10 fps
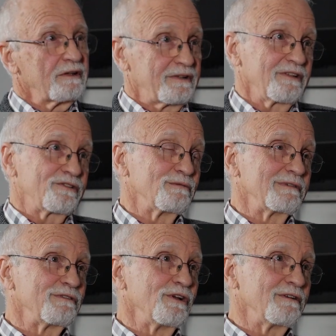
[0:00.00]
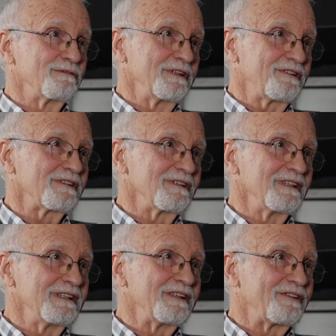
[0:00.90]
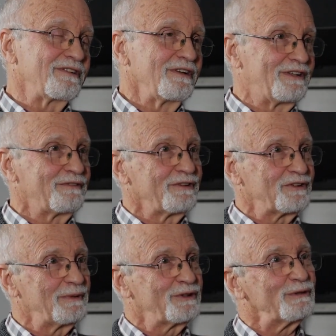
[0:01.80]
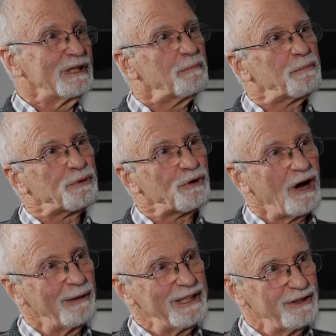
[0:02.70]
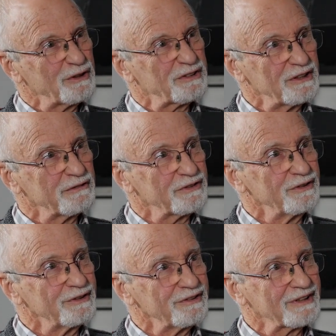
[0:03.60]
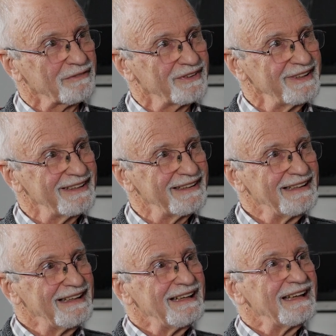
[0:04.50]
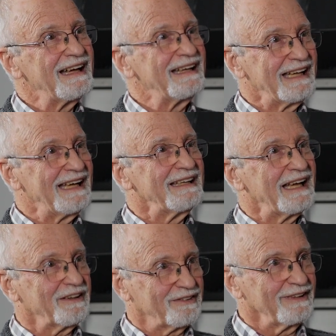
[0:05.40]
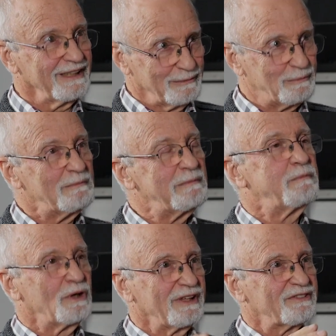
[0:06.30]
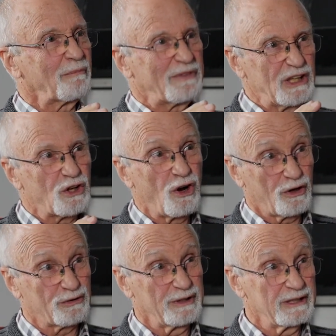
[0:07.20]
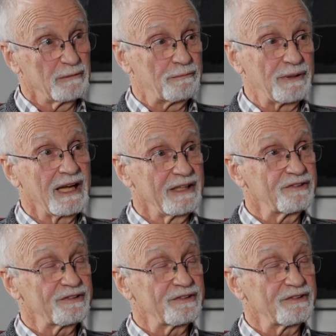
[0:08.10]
of the things that we've learnt recently is the difference between priming yourself to do something and actually putting something concrete in place.